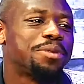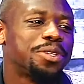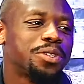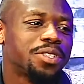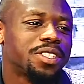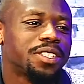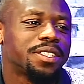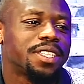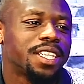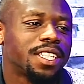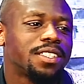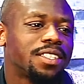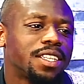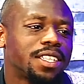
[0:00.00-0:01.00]
music
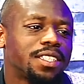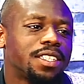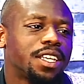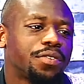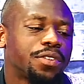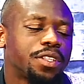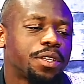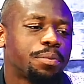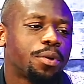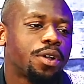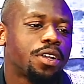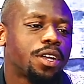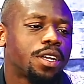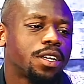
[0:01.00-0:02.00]
that's that's definitely a
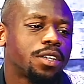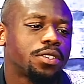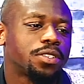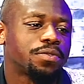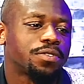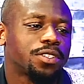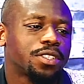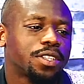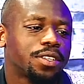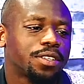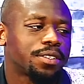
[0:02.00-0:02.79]
part of our culture but sure.